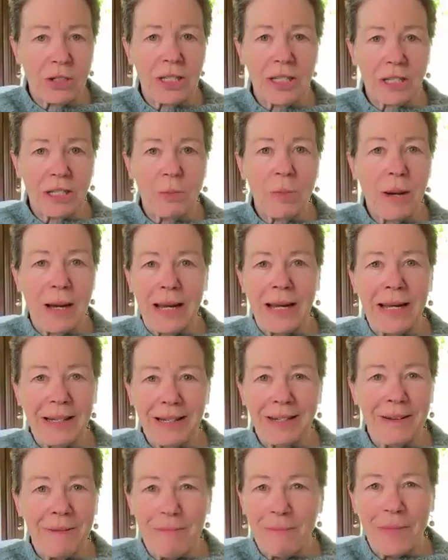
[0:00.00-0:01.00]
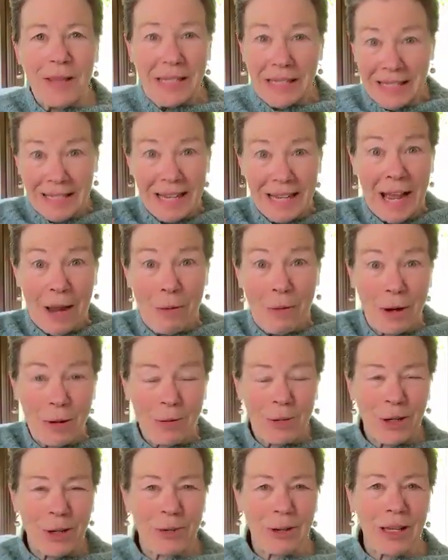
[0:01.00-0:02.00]
that's mine, I want to
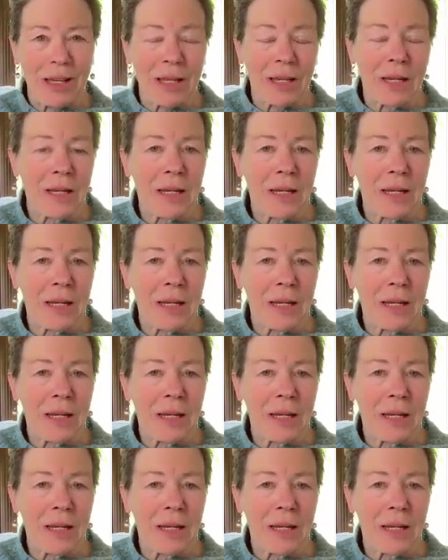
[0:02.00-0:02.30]
work with?